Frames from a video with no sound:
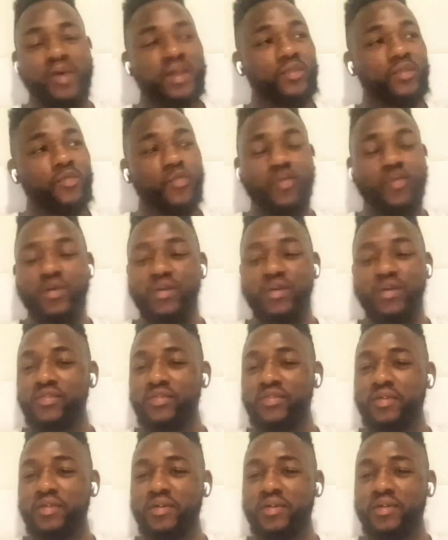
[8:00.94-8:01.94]
Bad
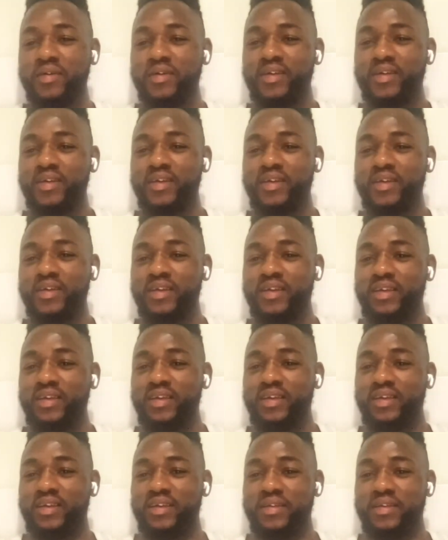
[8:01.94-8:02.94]
words, you know,
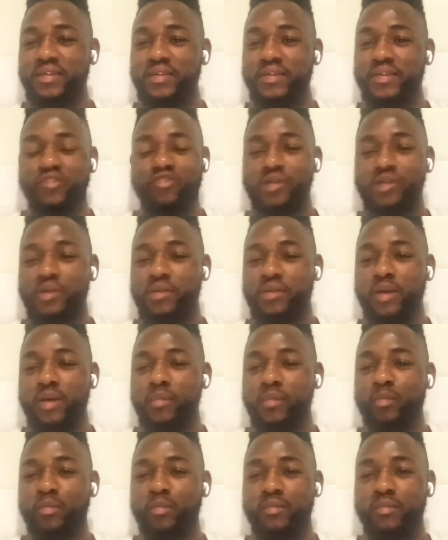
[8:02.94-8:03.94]
and the
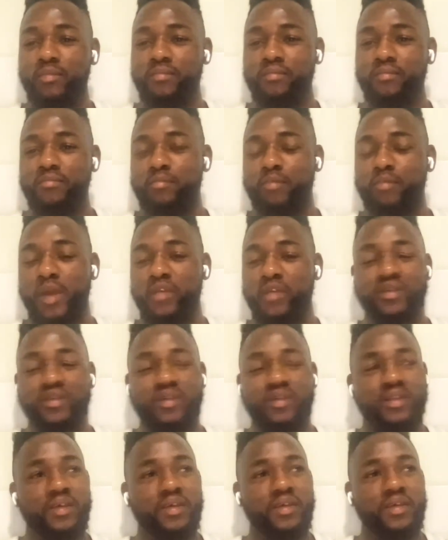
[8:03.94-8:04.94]
Instagram.
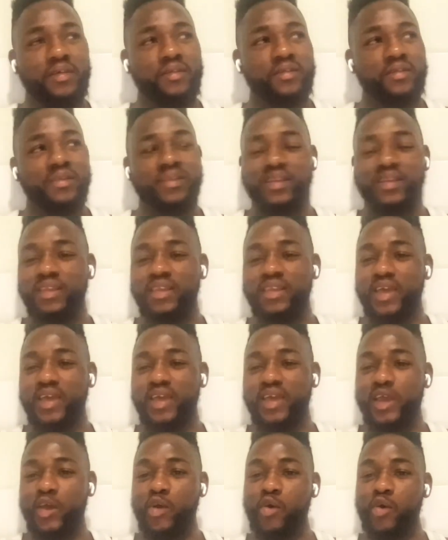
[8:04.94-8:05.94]
Basically,
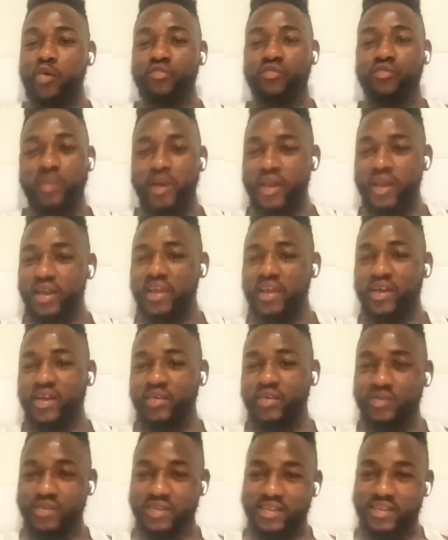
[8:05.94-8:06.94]
they go to my account